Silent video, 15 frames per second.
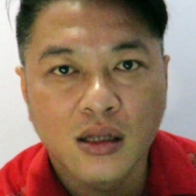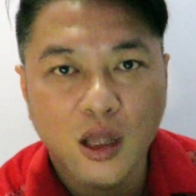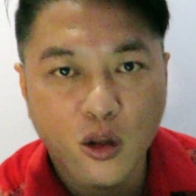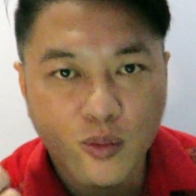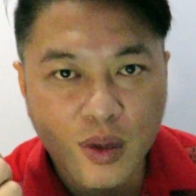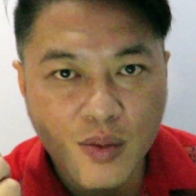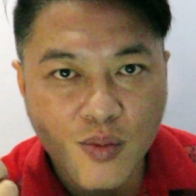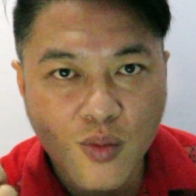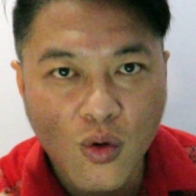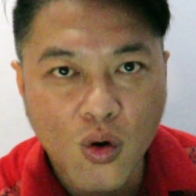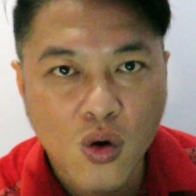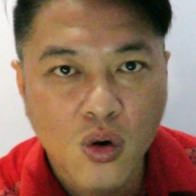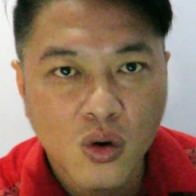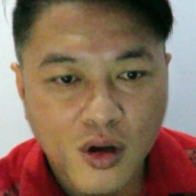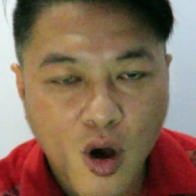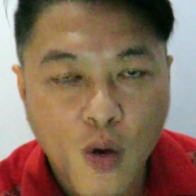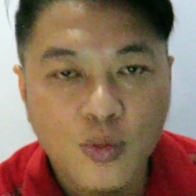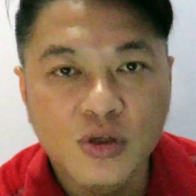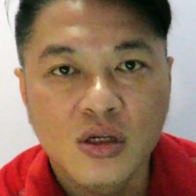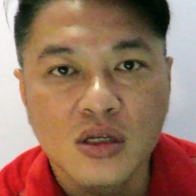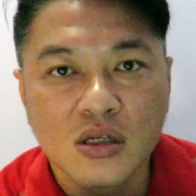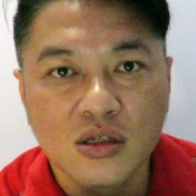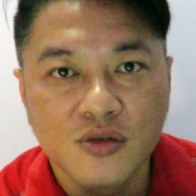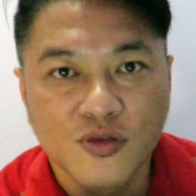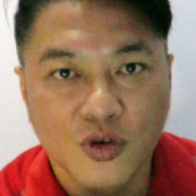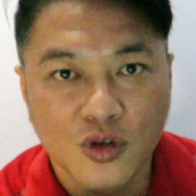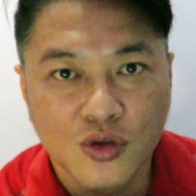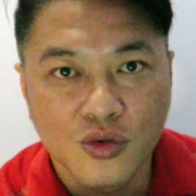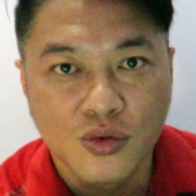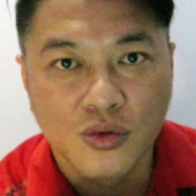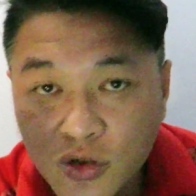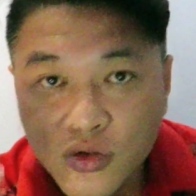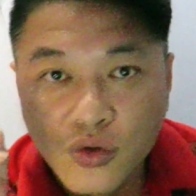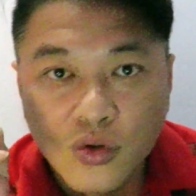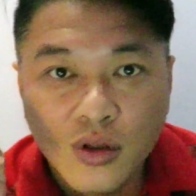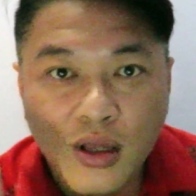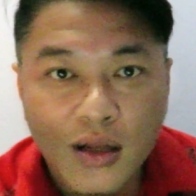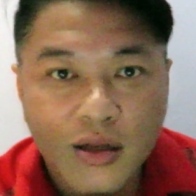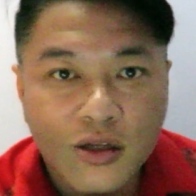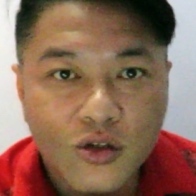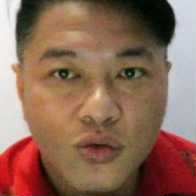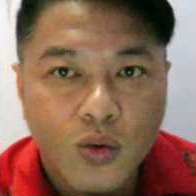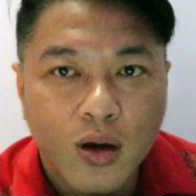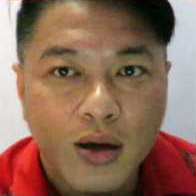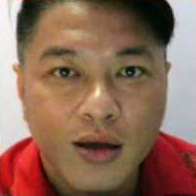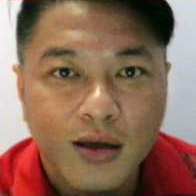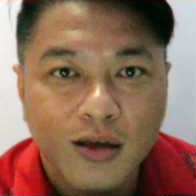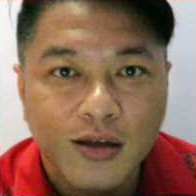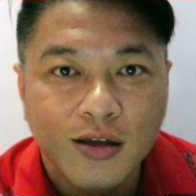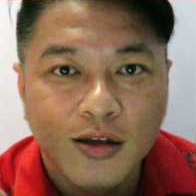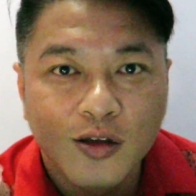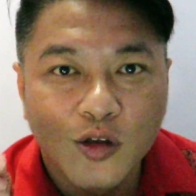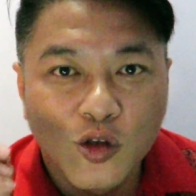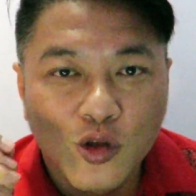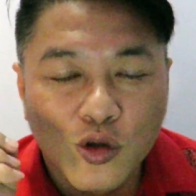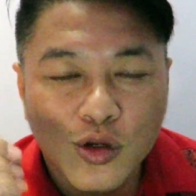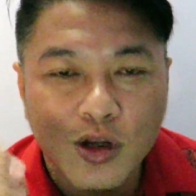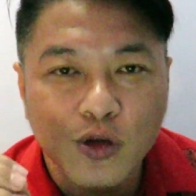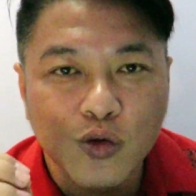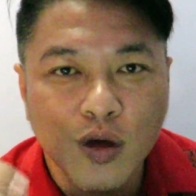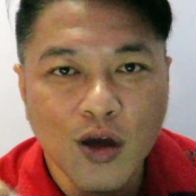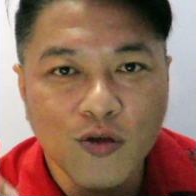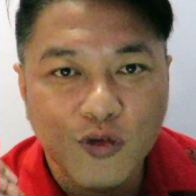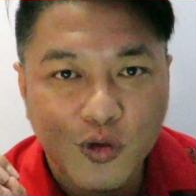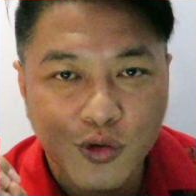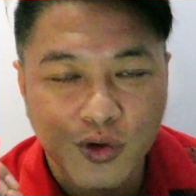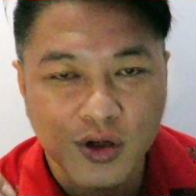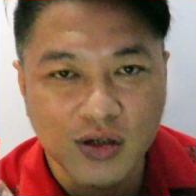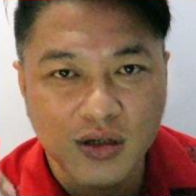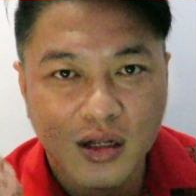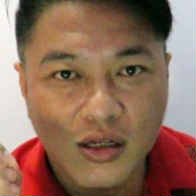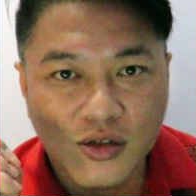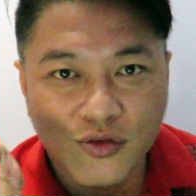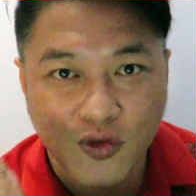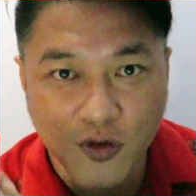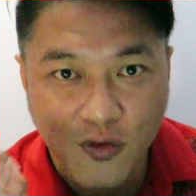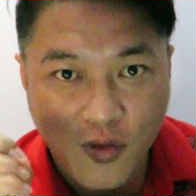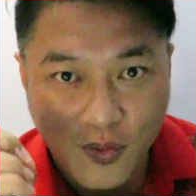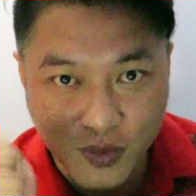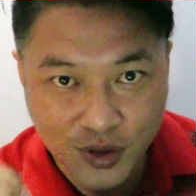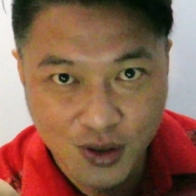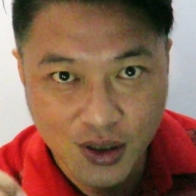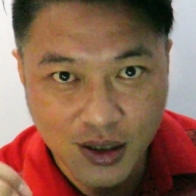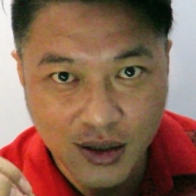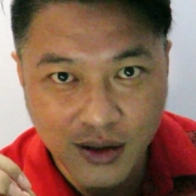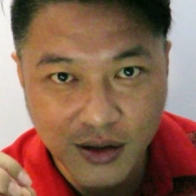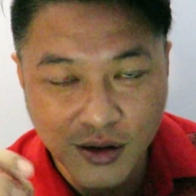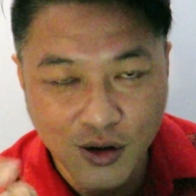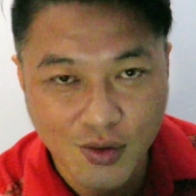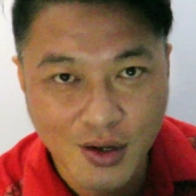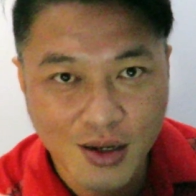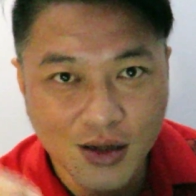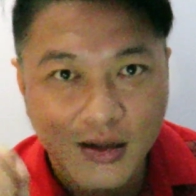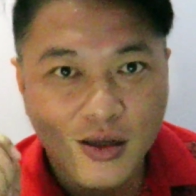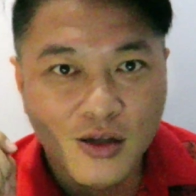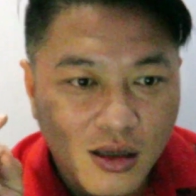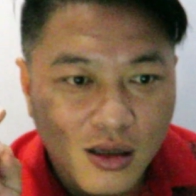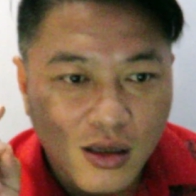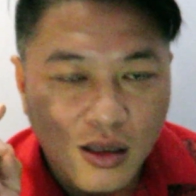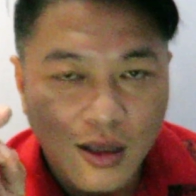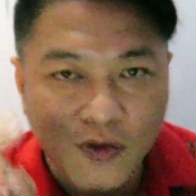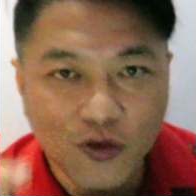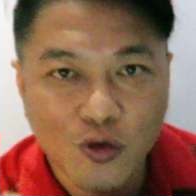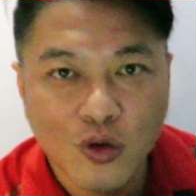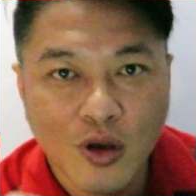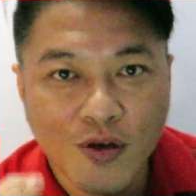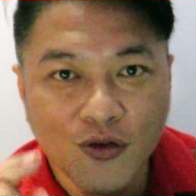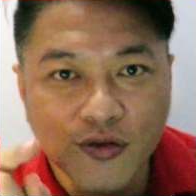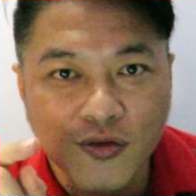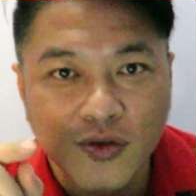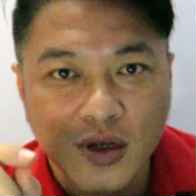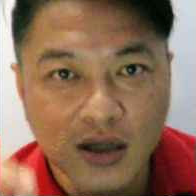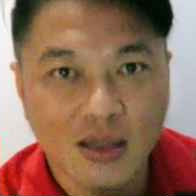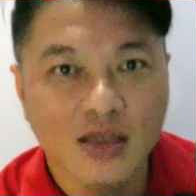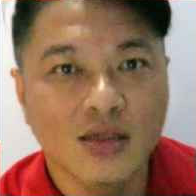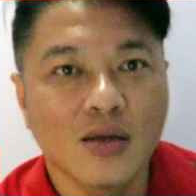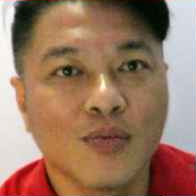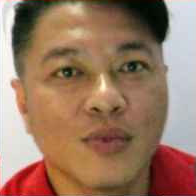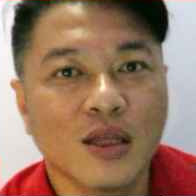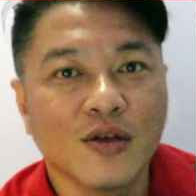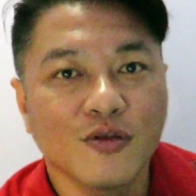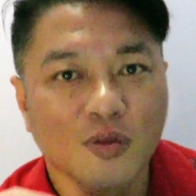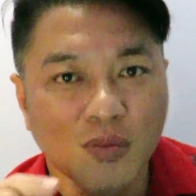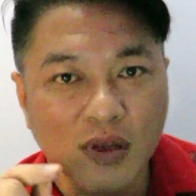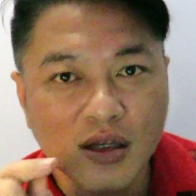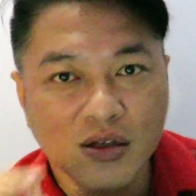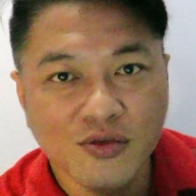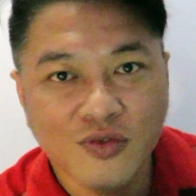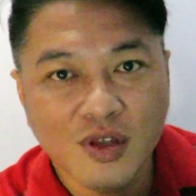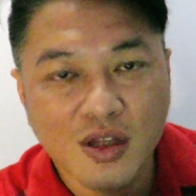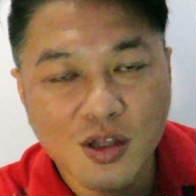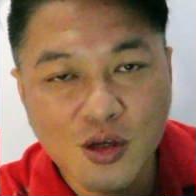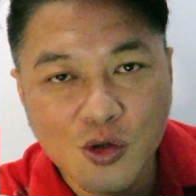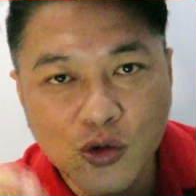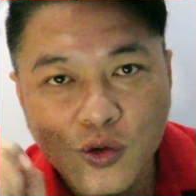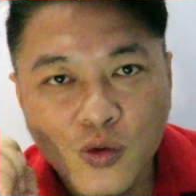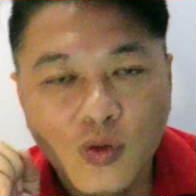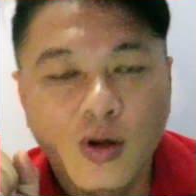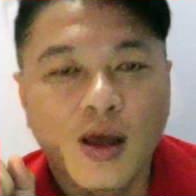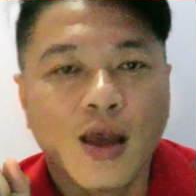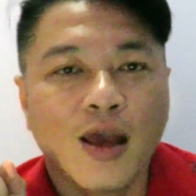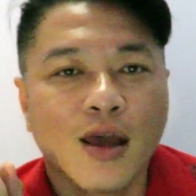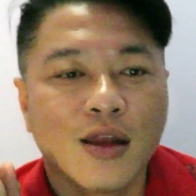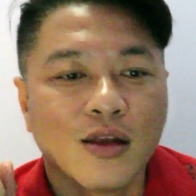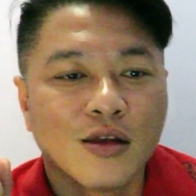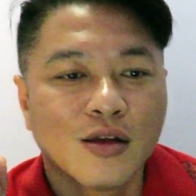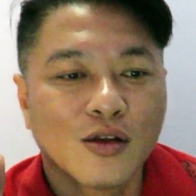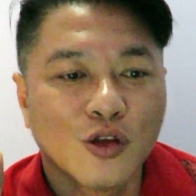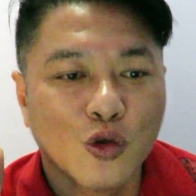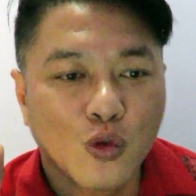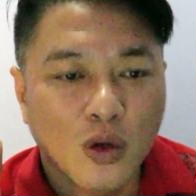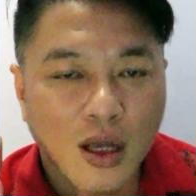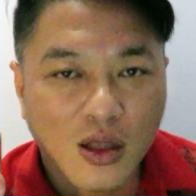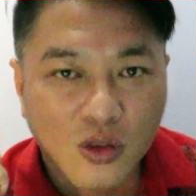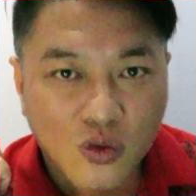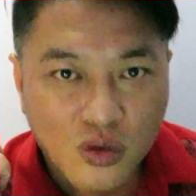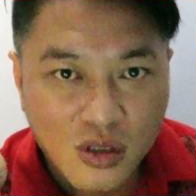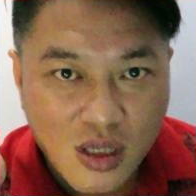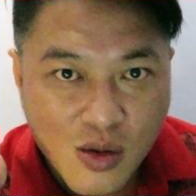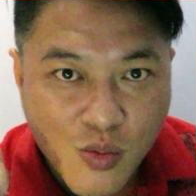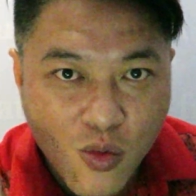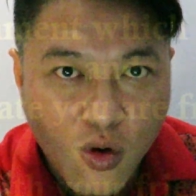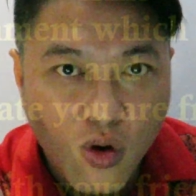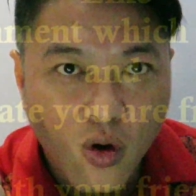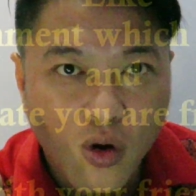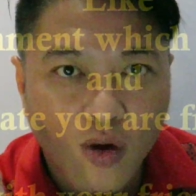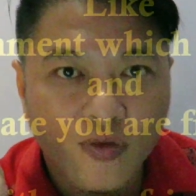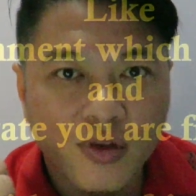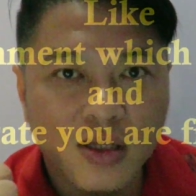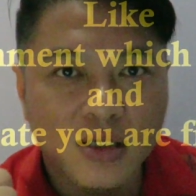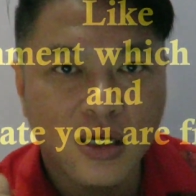There will be more options for you. So that is why you need to have good results for Form 3. Alright, if you have learned something from this video and you would like to see more of these